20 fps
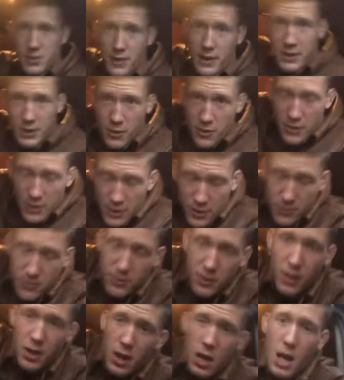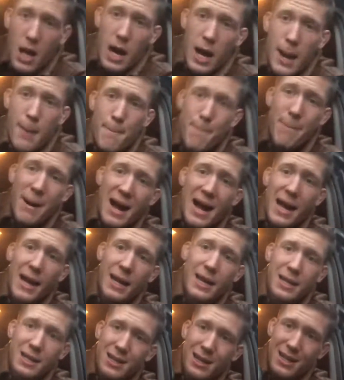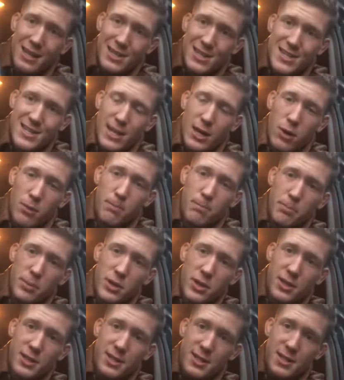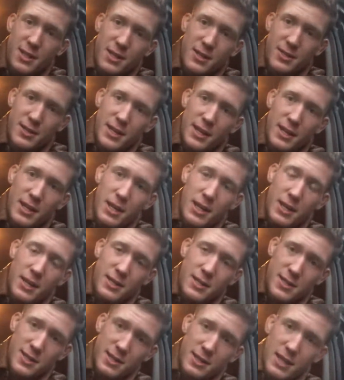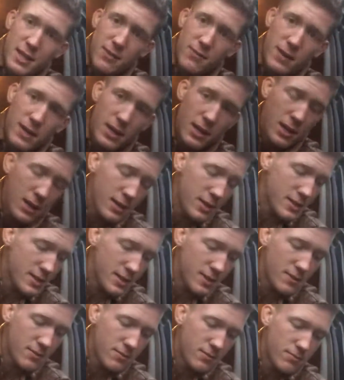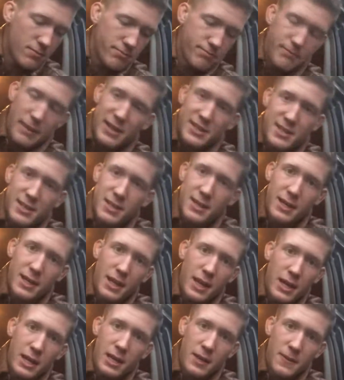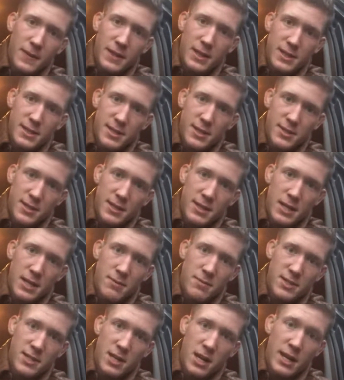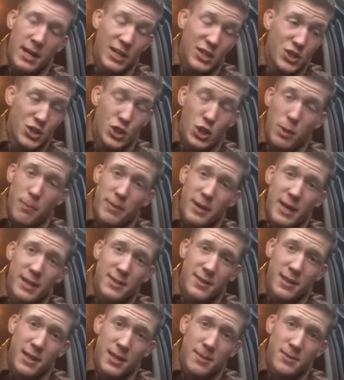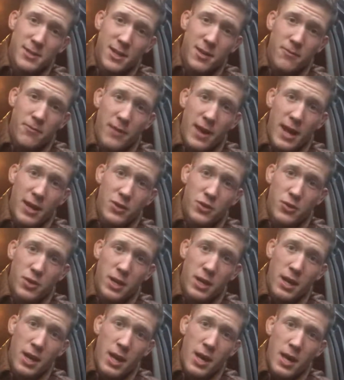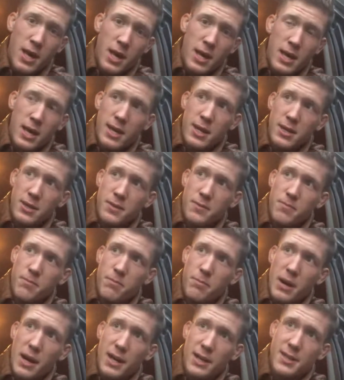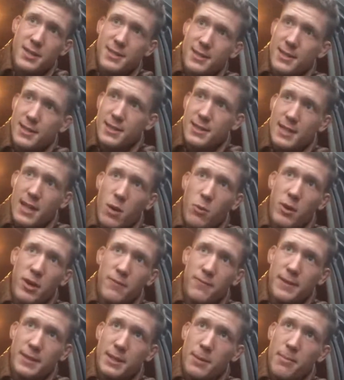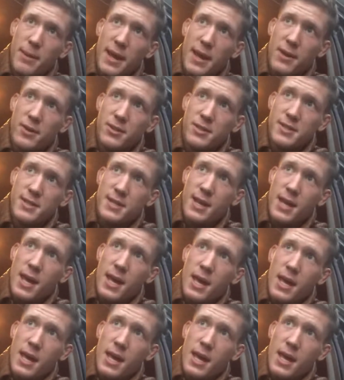of you that don't know, I buy and sell books, CDs, DVDs, basically anything that sells on Amazon. I ship it out to the Amazon factory in boxes that weigh 50 pounds.